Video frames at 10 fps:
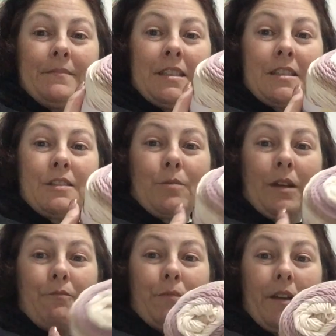This is
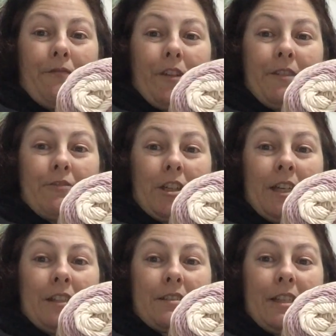one of my favorite
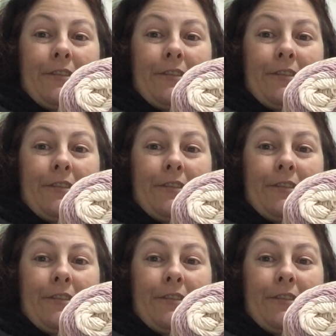colors.